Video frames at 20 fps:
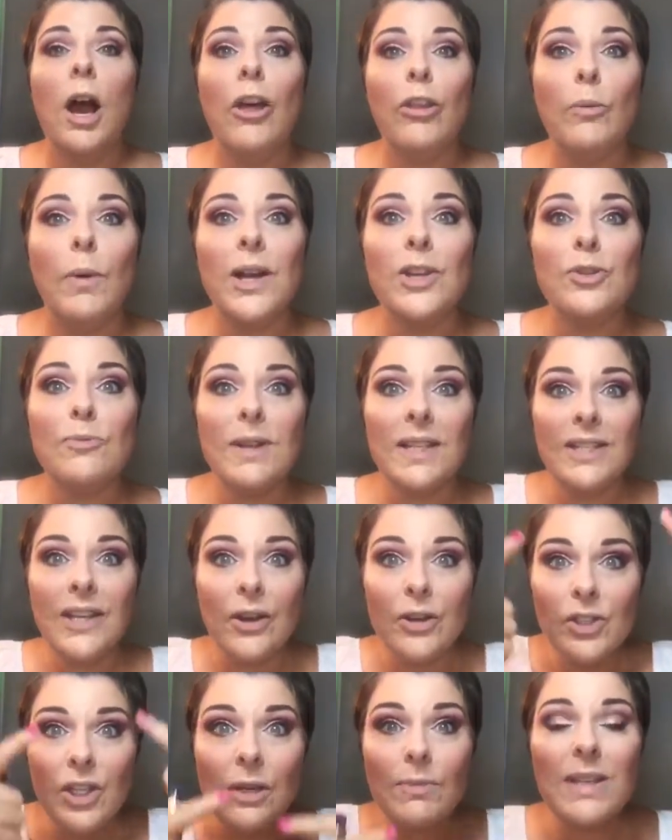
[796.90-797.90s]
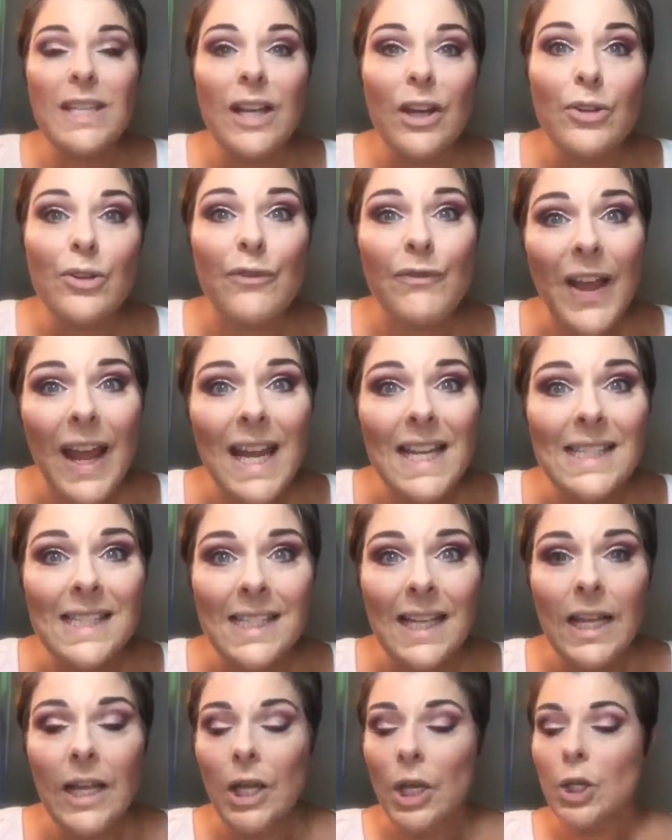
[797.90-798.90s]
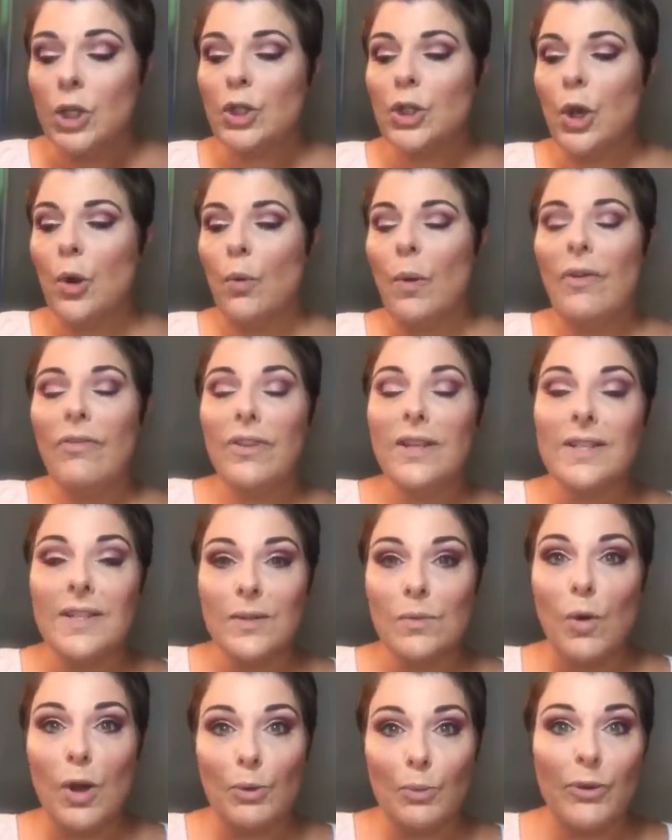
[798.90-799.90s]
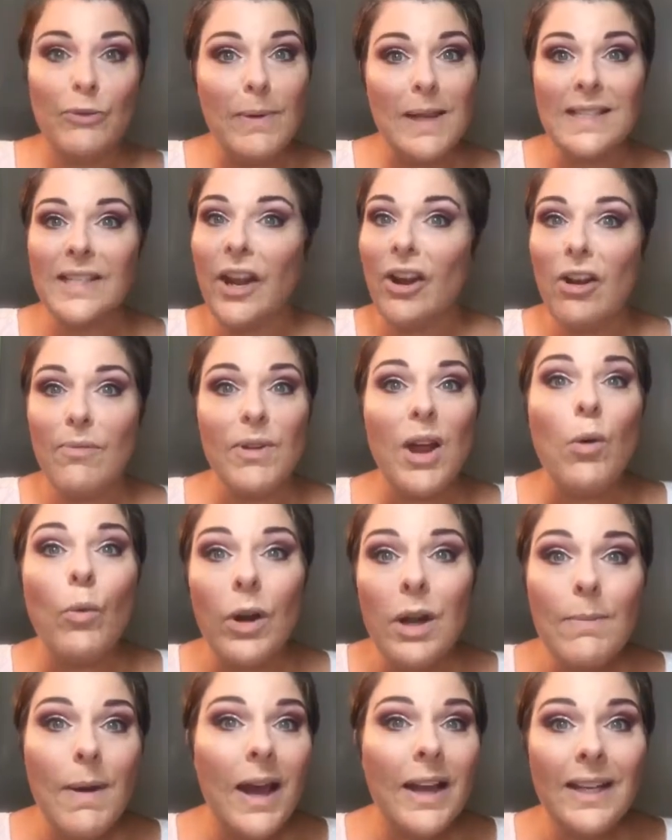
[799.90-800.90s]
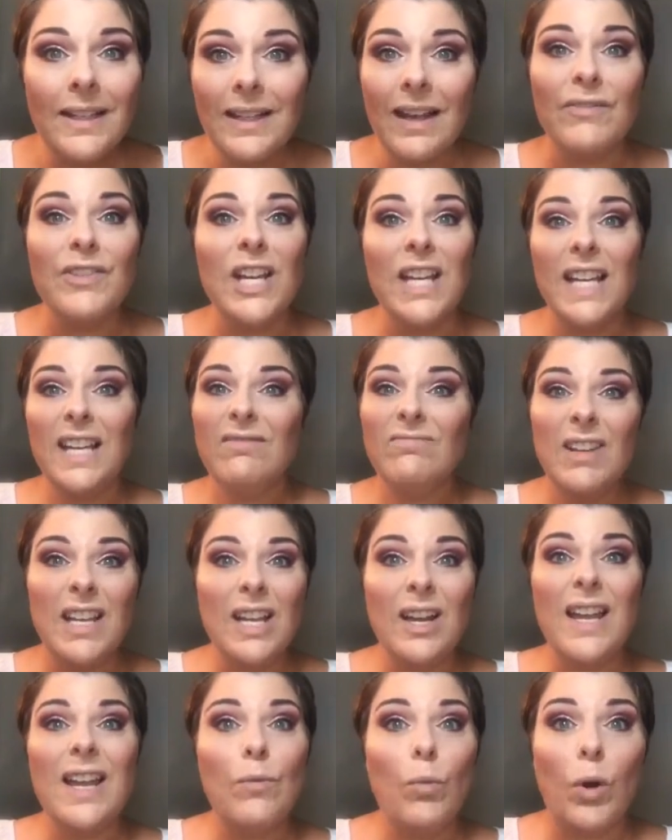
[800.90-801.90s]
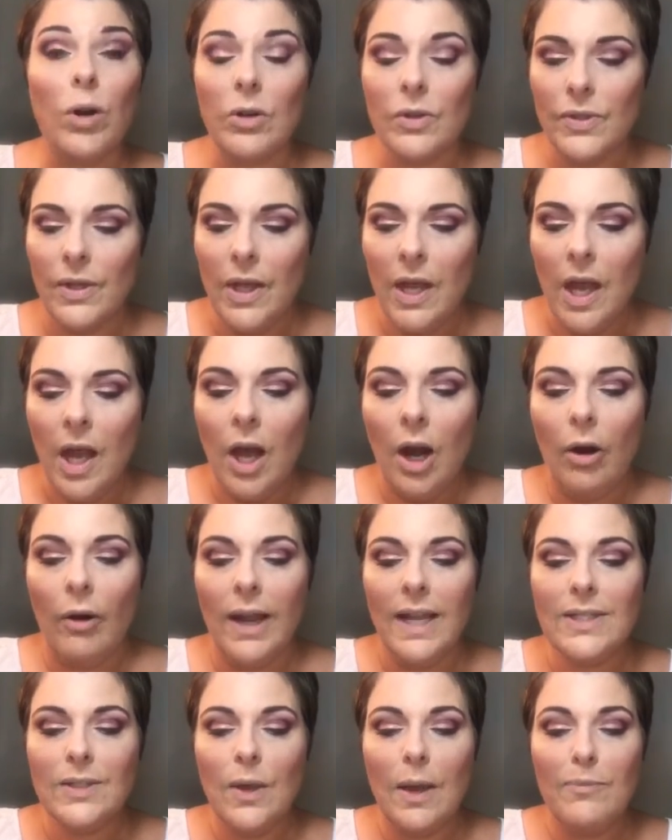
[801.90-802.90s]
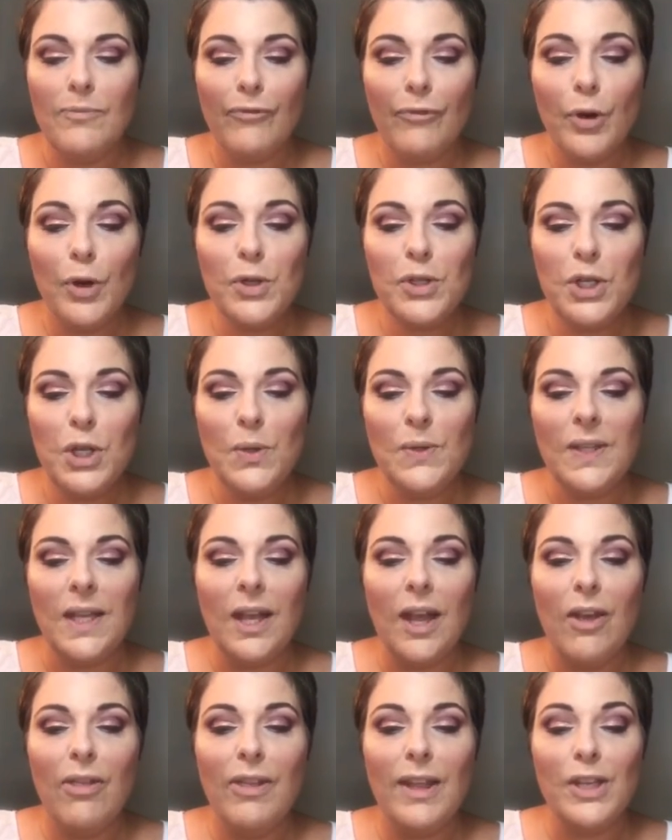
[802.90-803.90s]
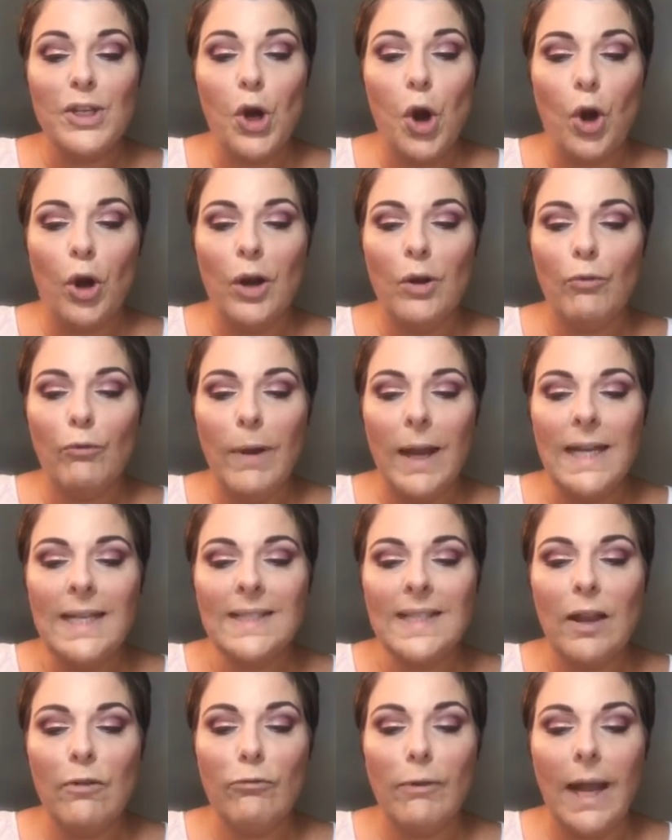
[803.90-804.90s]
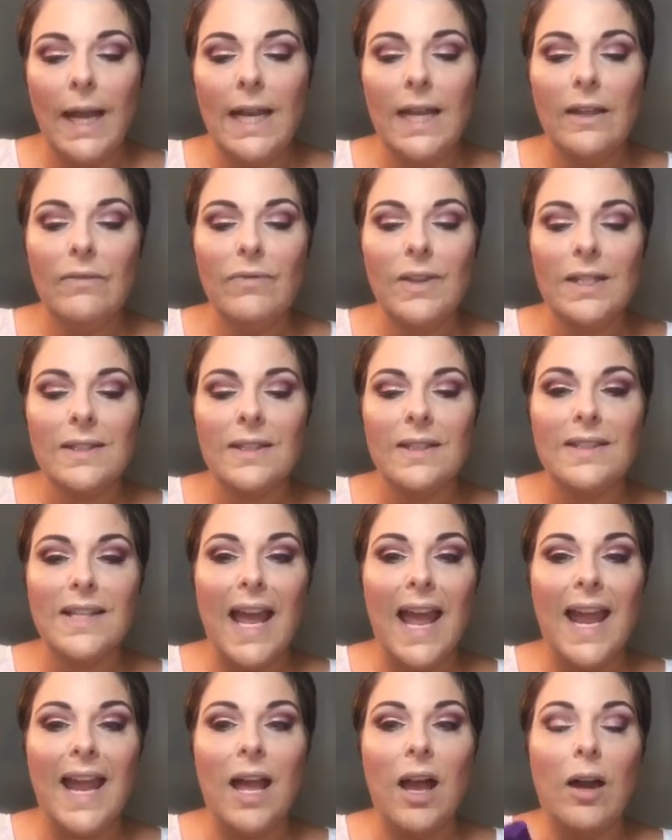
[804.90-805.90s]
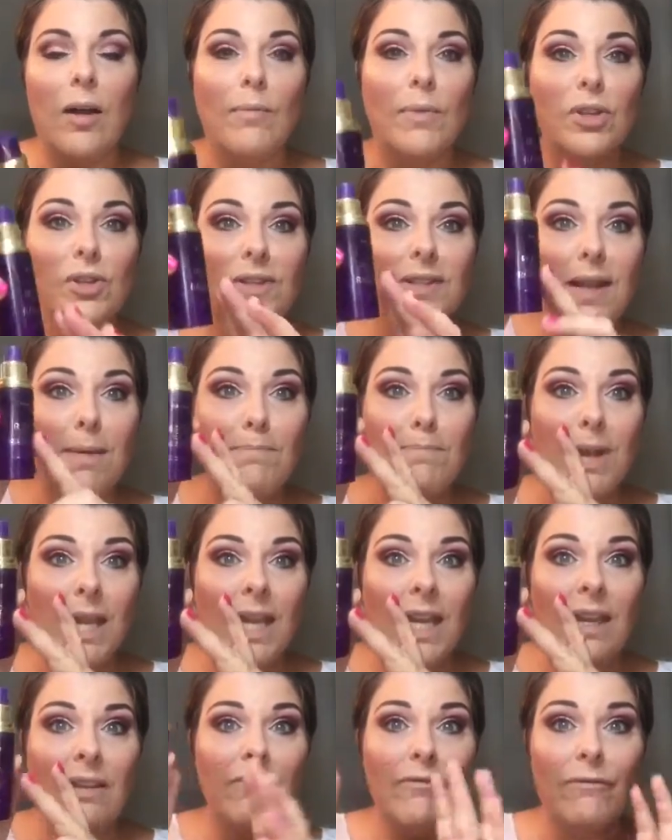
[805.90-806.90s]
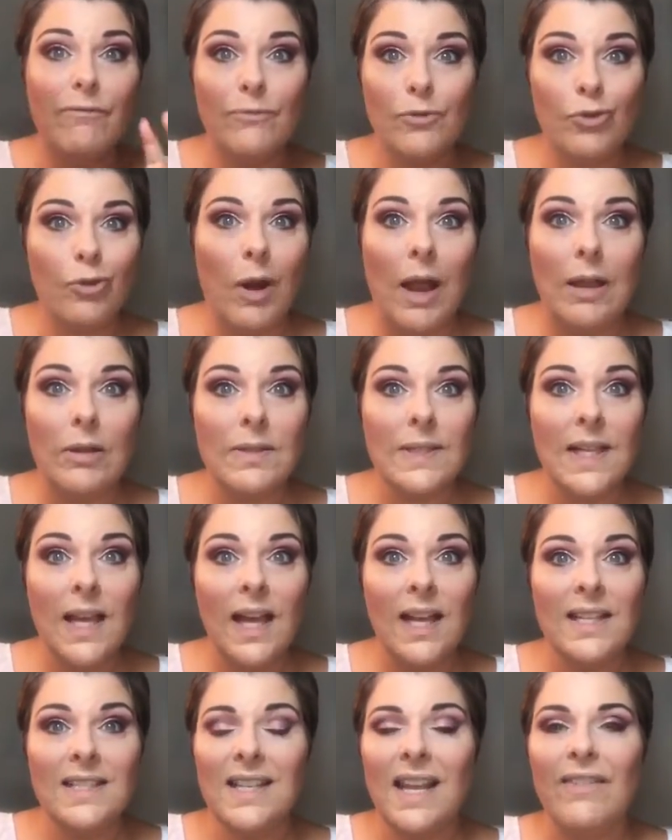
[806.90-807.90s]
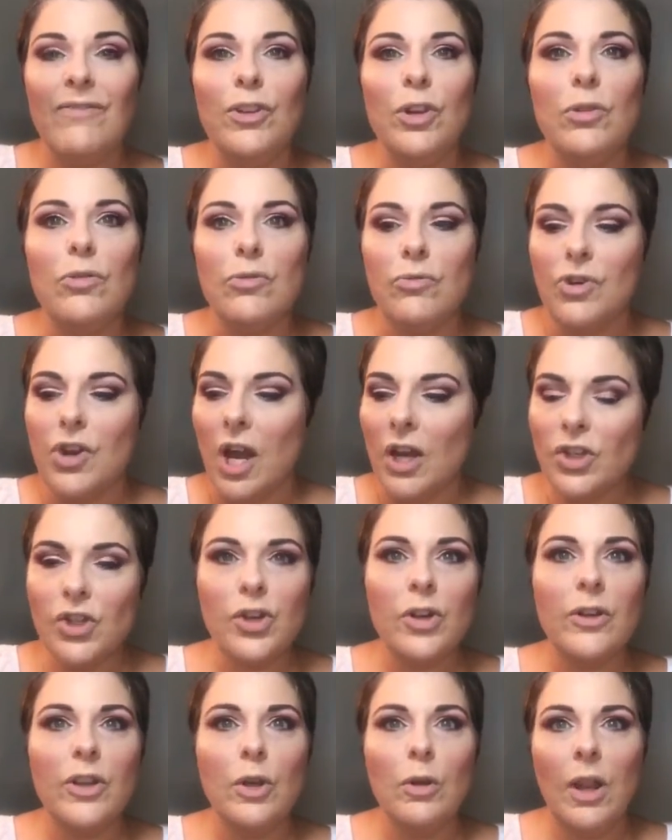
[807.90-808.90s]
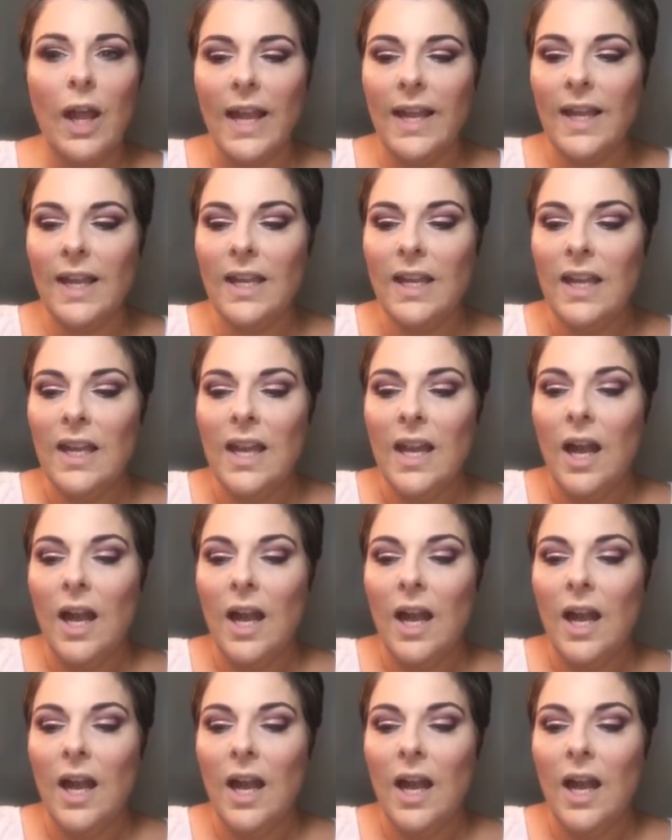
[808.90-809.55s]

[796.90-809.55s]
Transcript: Otherwise, your mascara is going to be down your face. So this is waterproof mascara. I'm not worried about it. I've done it. It works. All right, so I'm first using the Tarte Ready Set Radiant. This is a just a mini trial size. If you're not sure you like it,